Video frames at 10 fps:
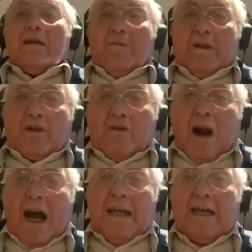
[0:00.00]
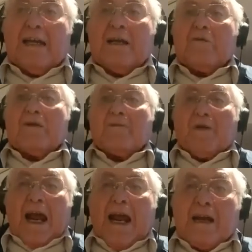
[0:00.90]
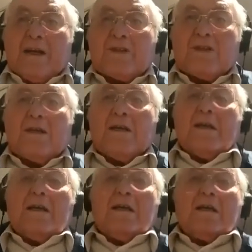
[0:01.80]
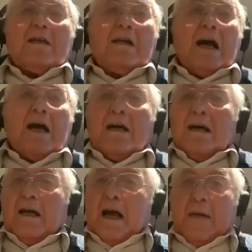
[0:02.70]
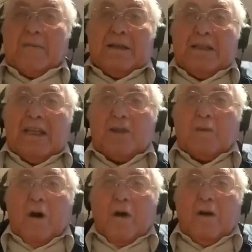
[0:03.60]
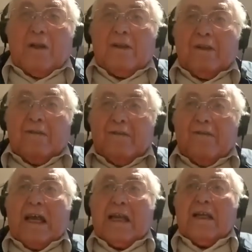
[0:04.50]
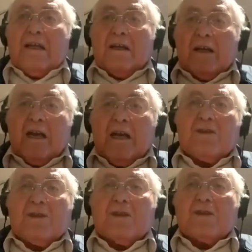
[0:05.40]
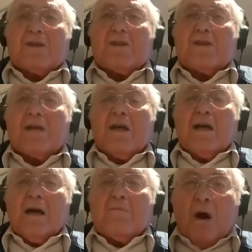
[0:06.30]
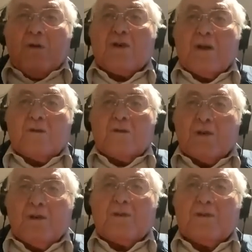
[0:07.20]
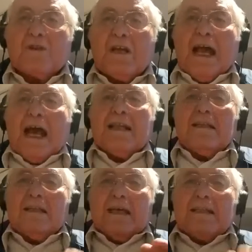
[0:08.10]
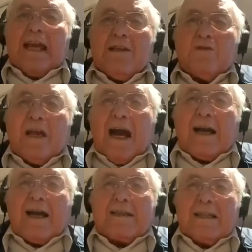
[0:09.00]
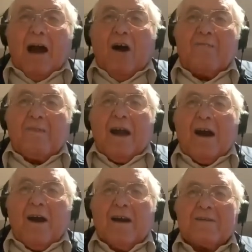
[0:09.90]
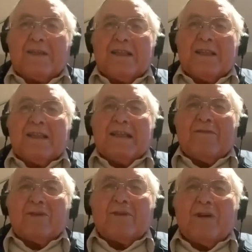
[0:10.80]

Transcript: with crying, with prayers, I mean, these were all very religious, emotional Jews, and they knew the Haggadah off by heart. They didn't have to,